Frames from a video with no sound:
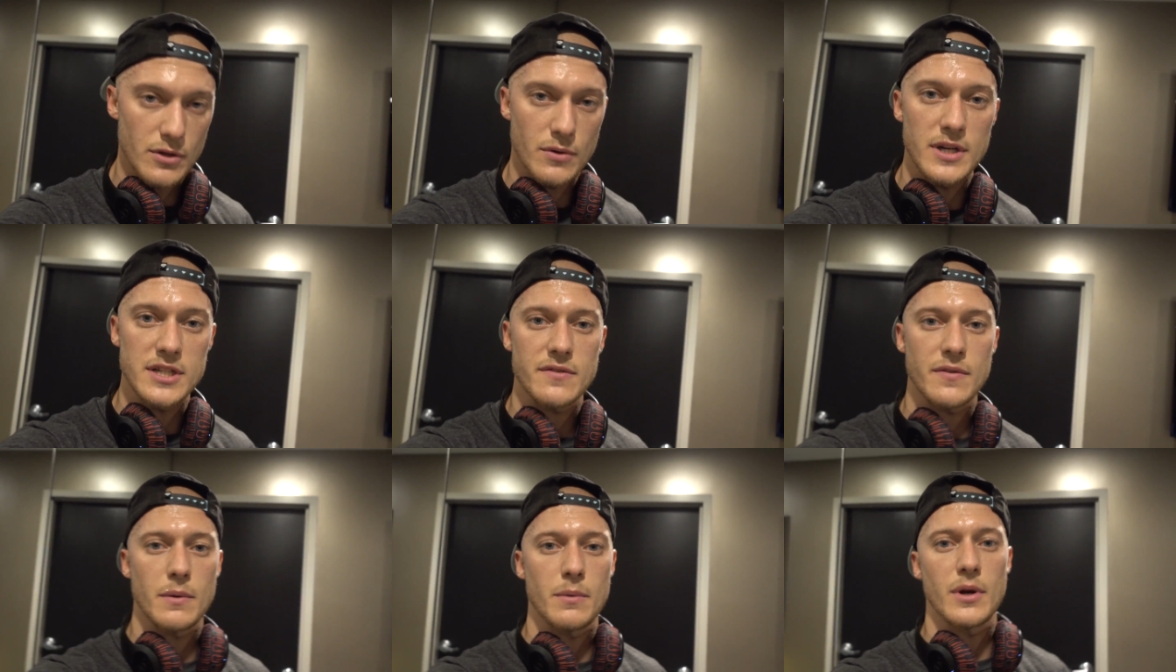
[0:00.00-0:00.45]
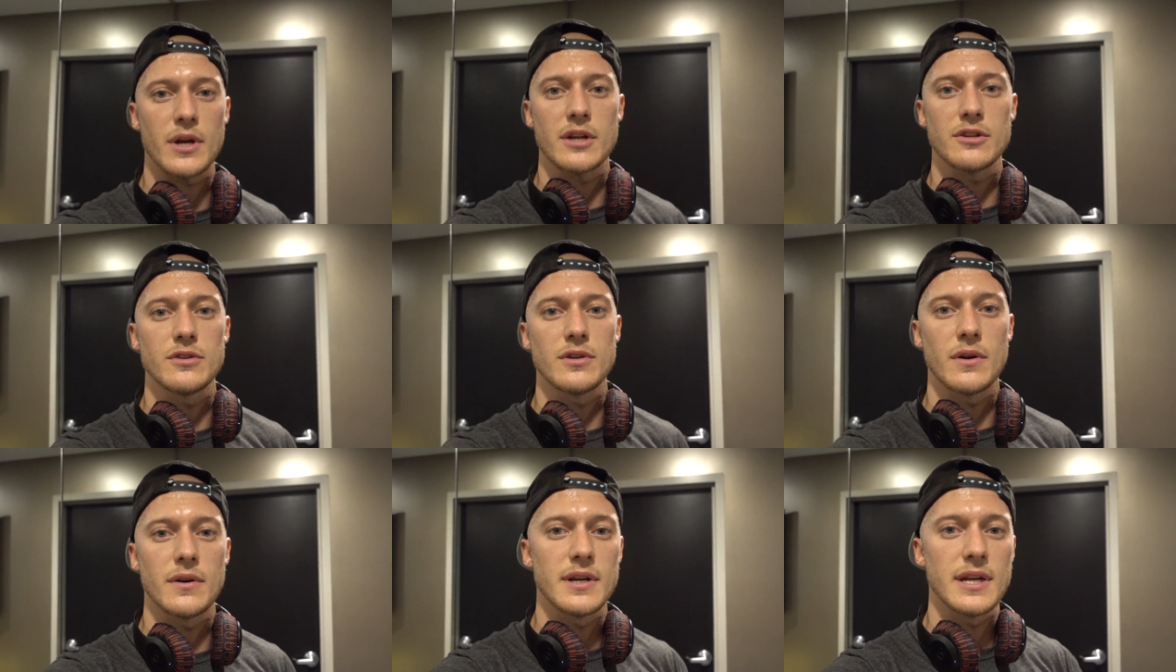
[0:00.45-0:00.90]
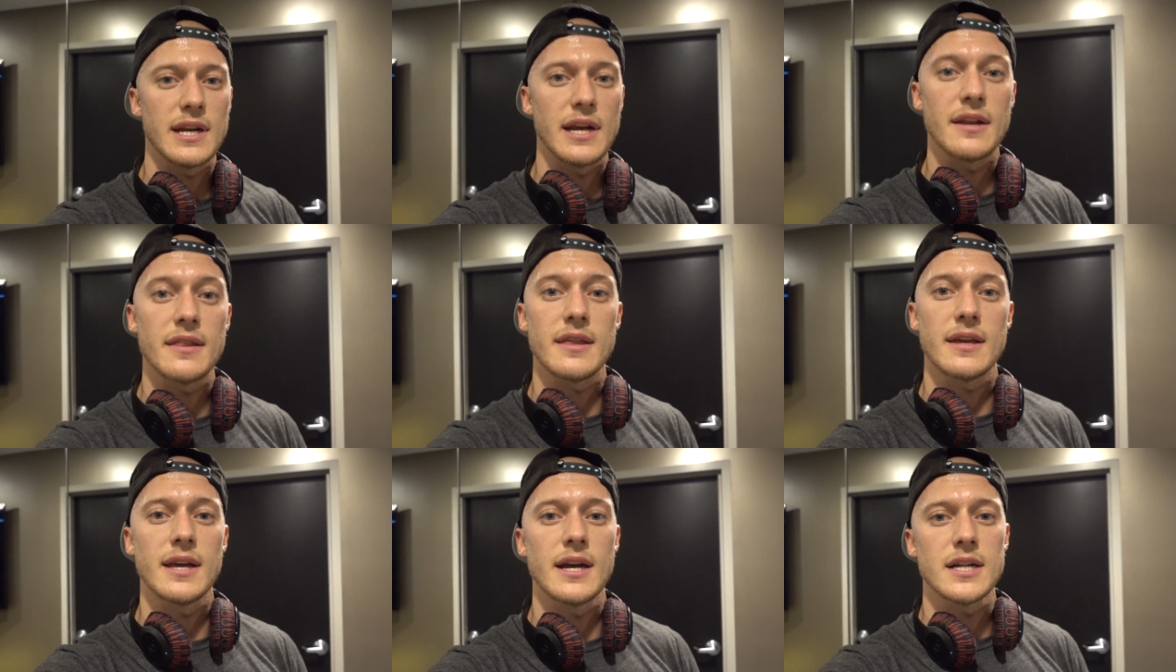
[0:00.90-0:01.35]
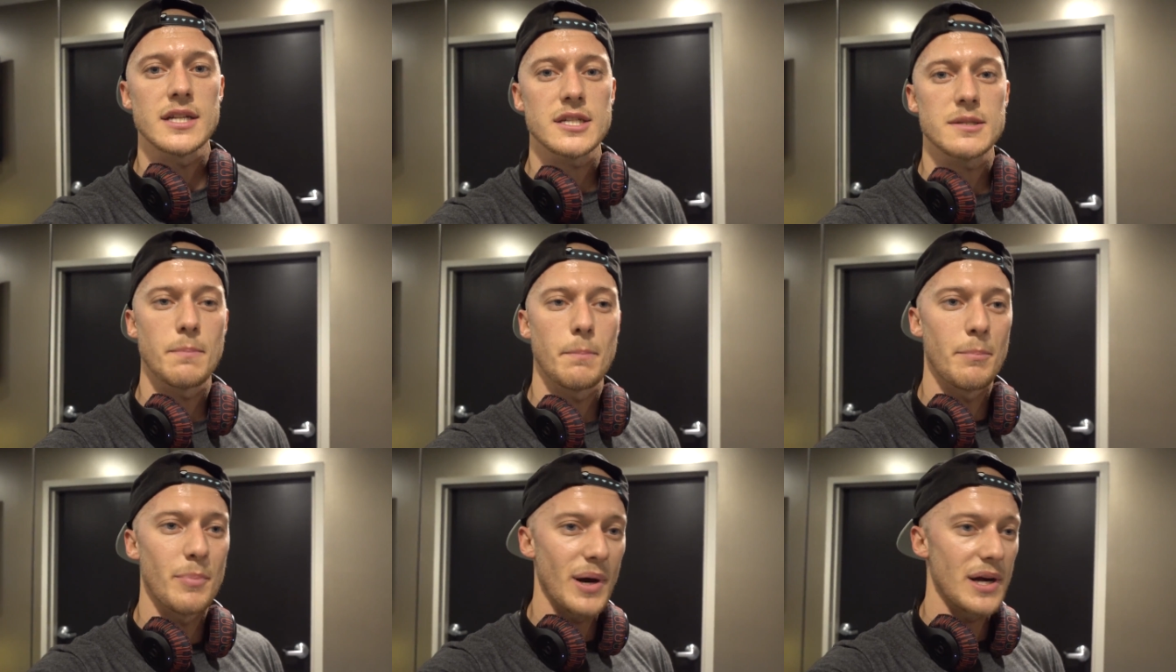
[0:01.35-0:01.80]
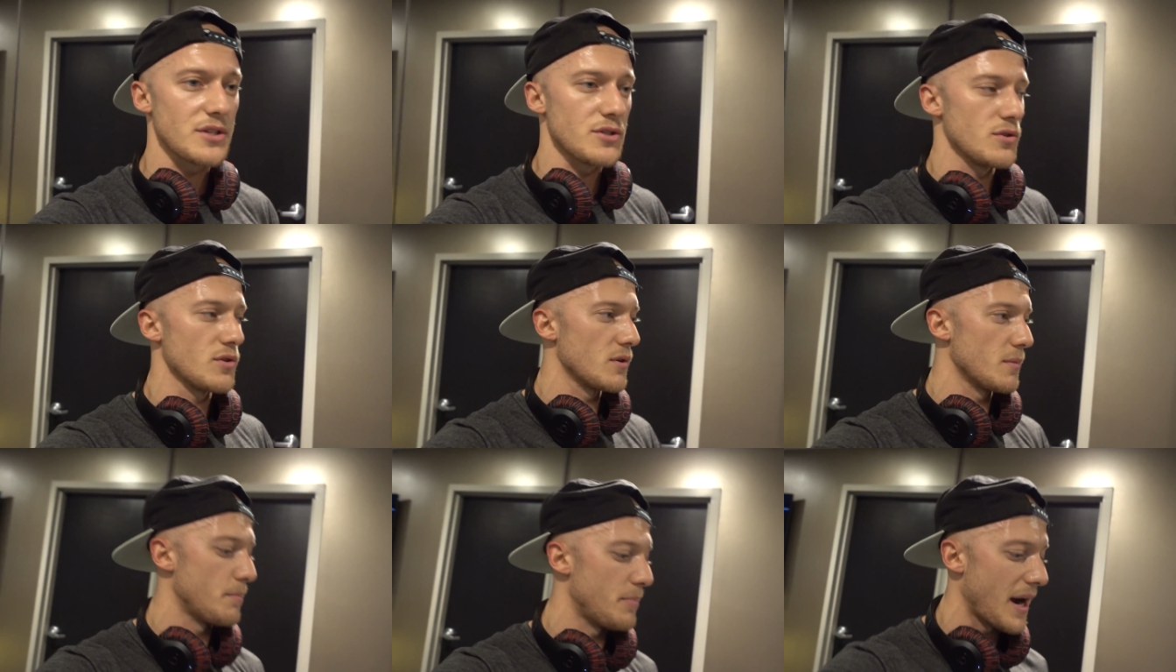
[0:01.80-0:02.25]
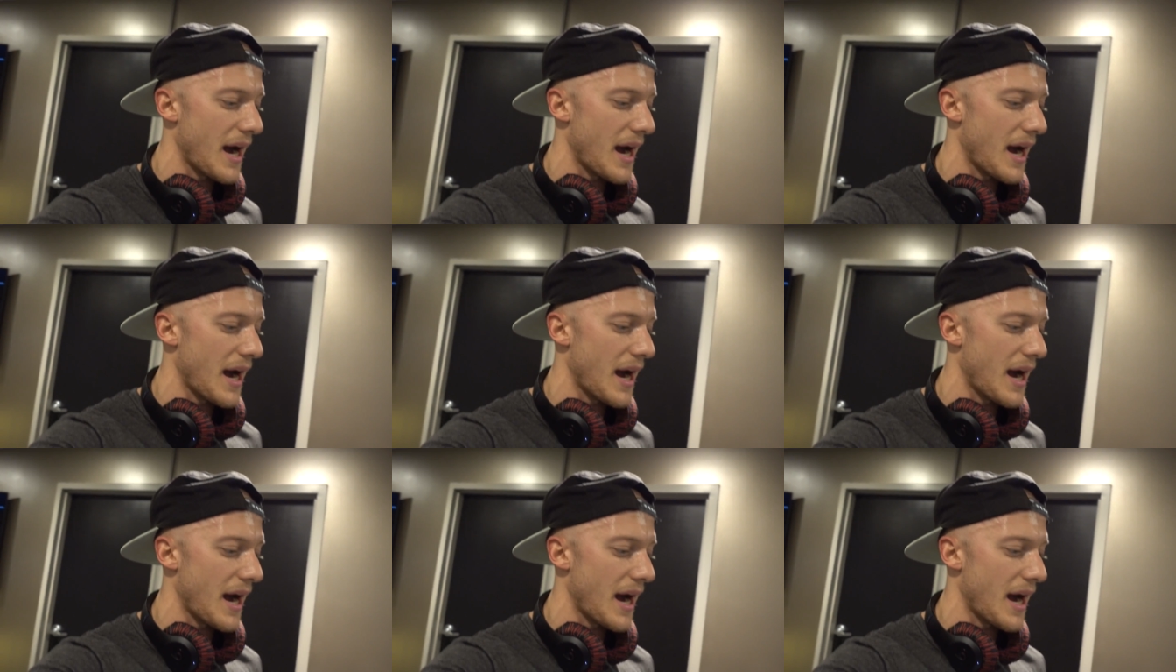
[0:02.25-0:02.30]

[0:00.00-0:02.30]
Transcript: the rest of the workout, you don't need anything else but your